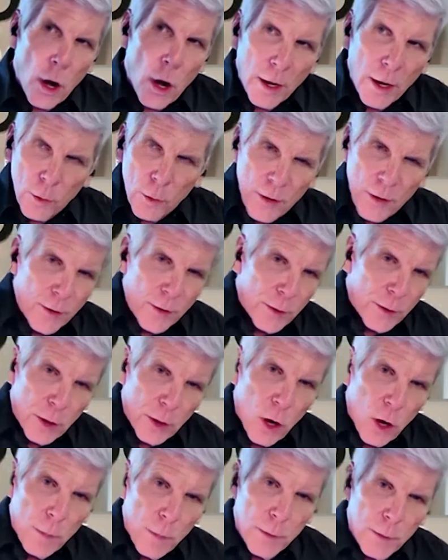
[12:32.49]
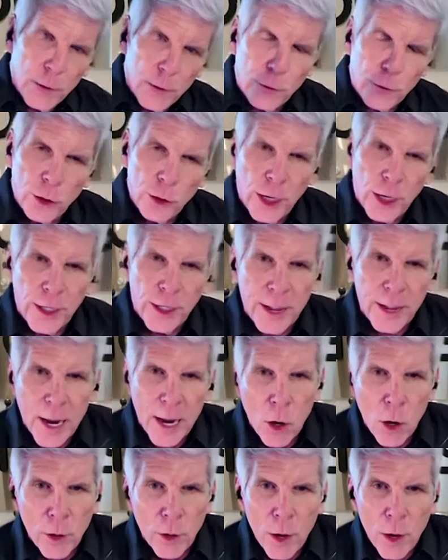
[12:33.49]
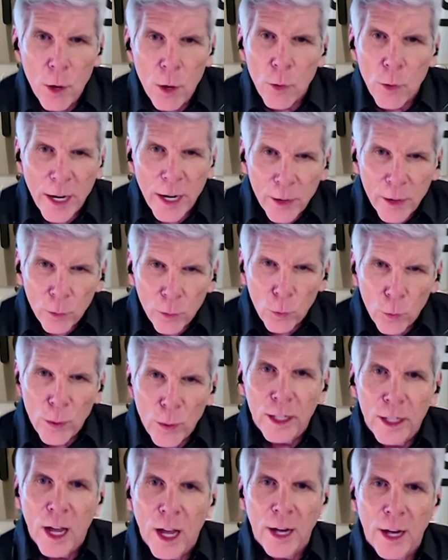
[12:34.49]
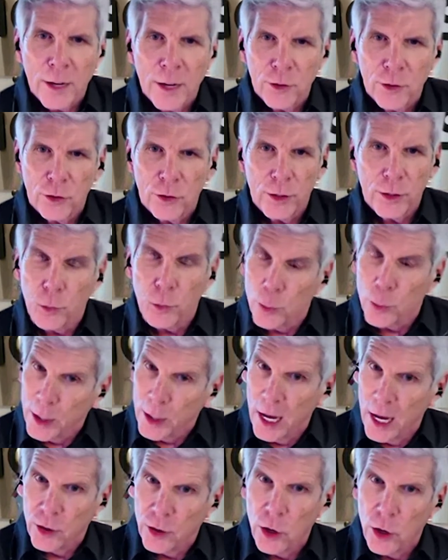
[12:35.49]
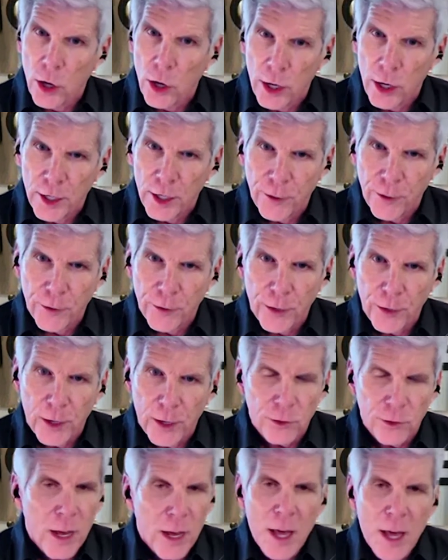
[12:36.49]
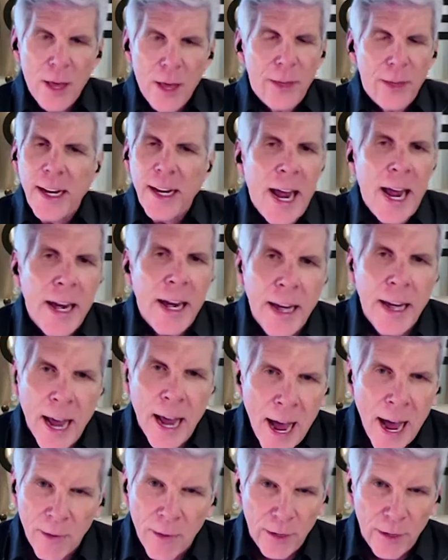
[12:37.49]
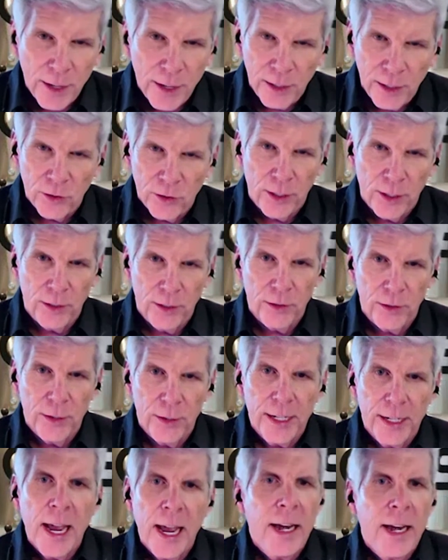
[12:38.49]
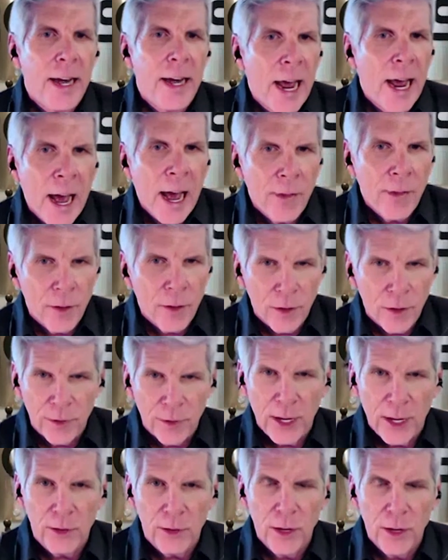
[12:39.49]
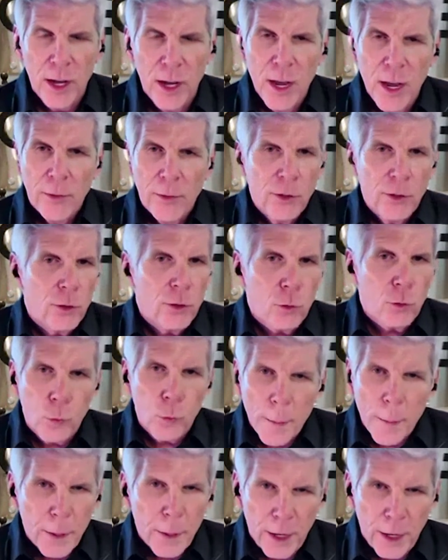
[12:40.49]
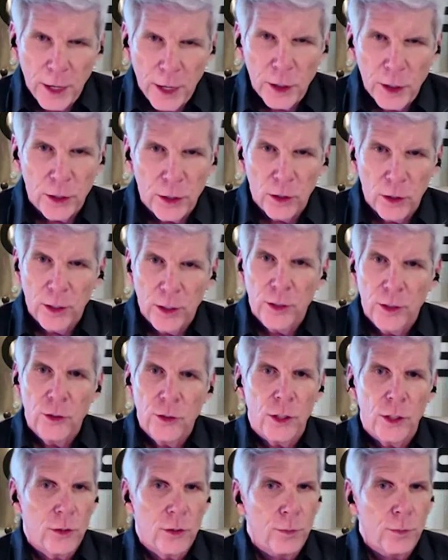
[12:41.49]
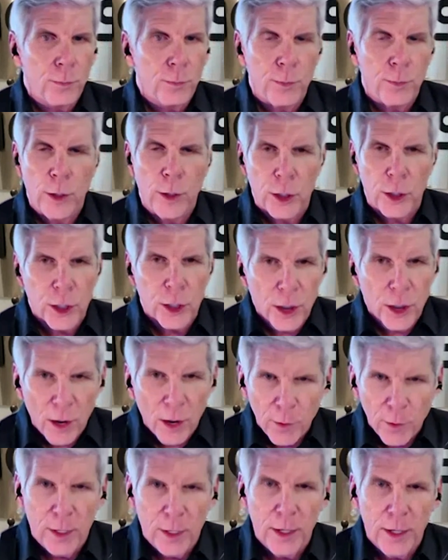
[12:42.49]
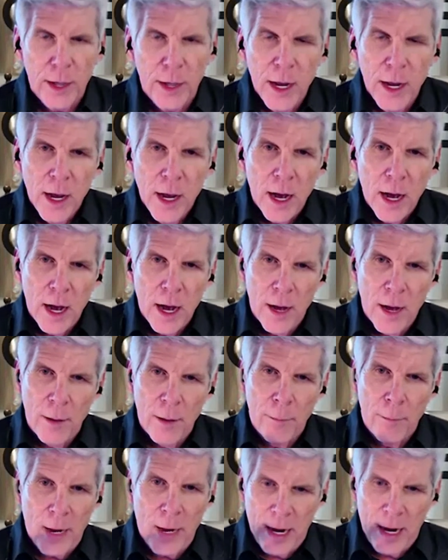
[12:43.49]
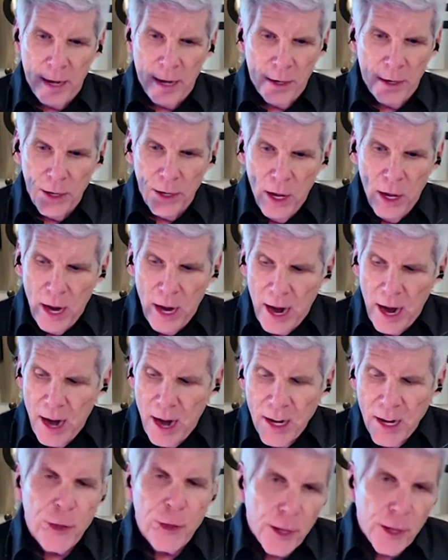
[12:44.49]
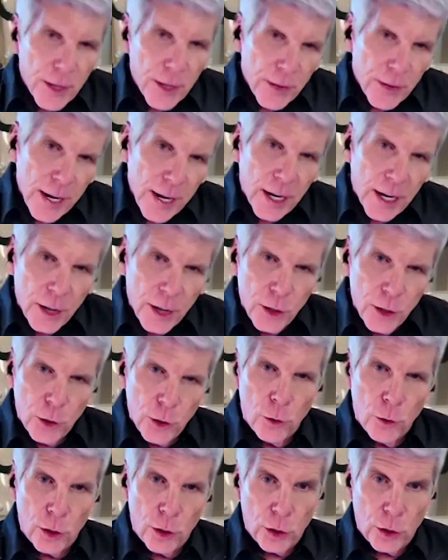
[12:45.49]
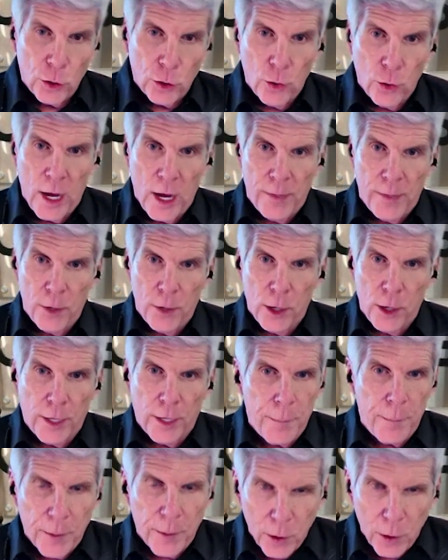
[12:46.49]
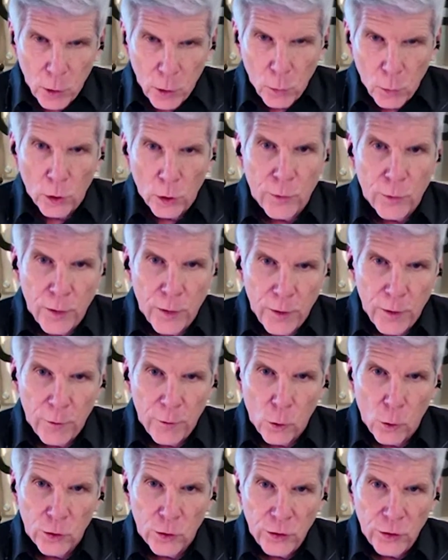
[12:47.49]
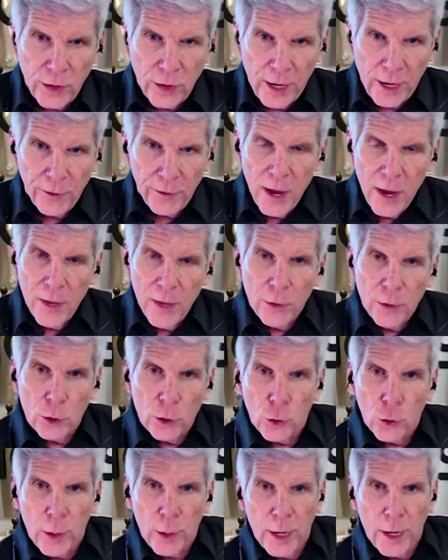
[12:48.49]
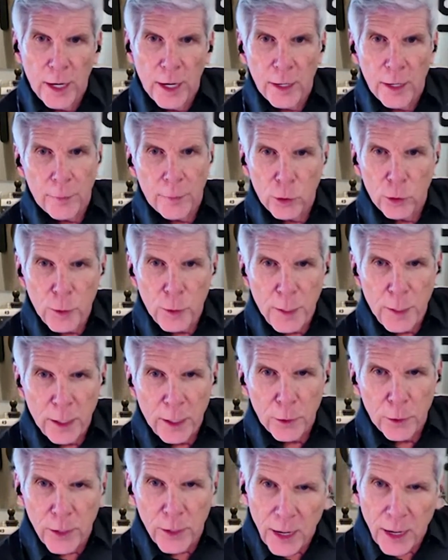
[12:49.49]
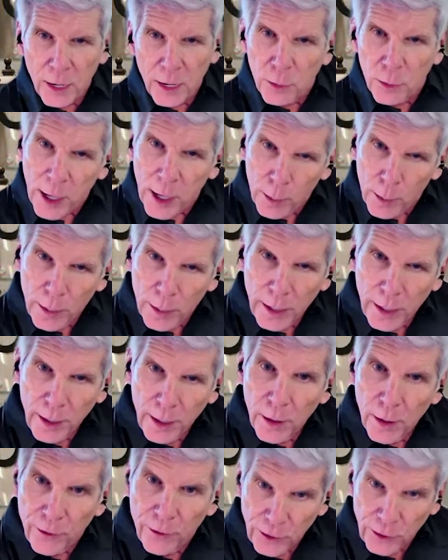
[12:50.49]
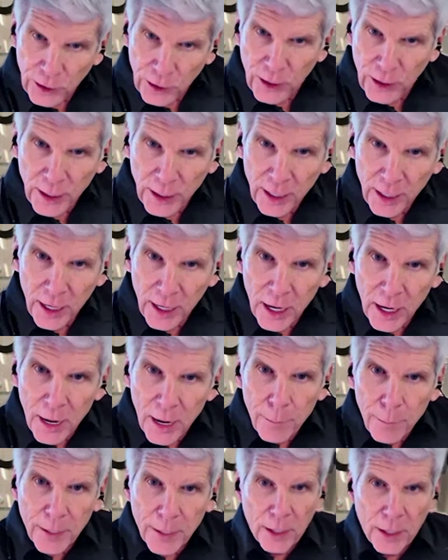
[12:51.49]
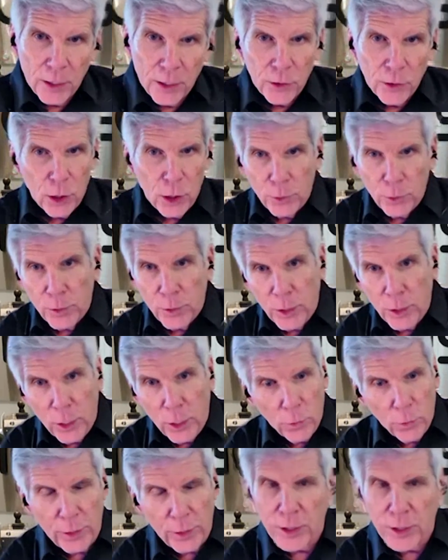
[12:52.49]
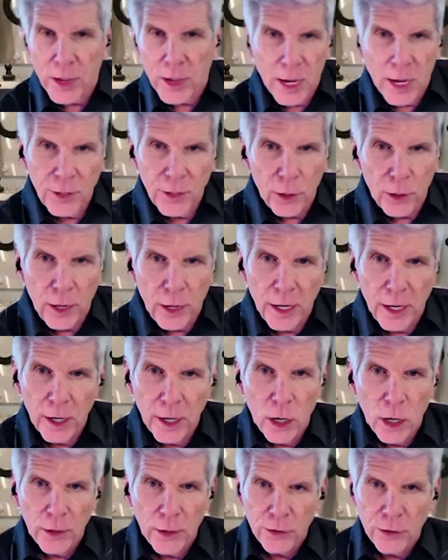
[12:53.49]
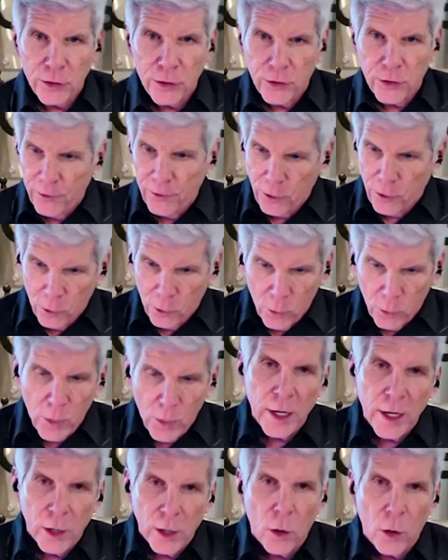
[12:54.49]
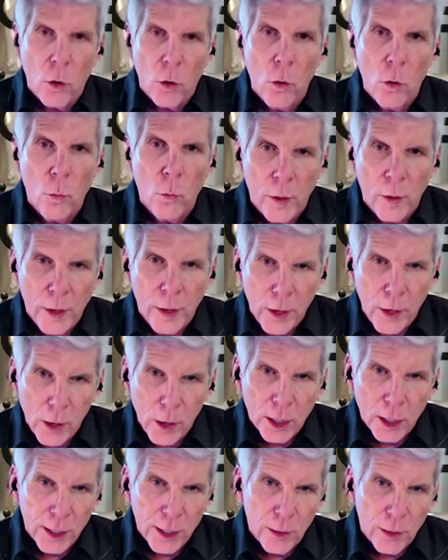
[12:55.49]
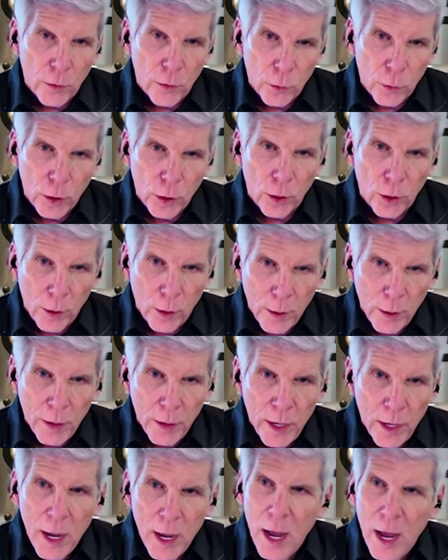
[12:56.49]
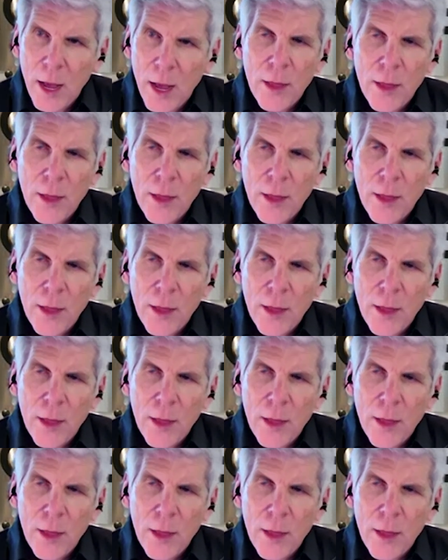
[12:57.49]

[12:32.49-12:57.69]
talking right from the top of the food chain down, you realize a lot of different things. They can't have incidents. They can't have events. This is reputational. This is British government. And anything they can do to show that they're keeping their workforce safe, they're doing it, and they're spending their taxpayer money efficiently, because they're, these guys that are getting onto this stuff are ready to go when they're actually on the real equipment.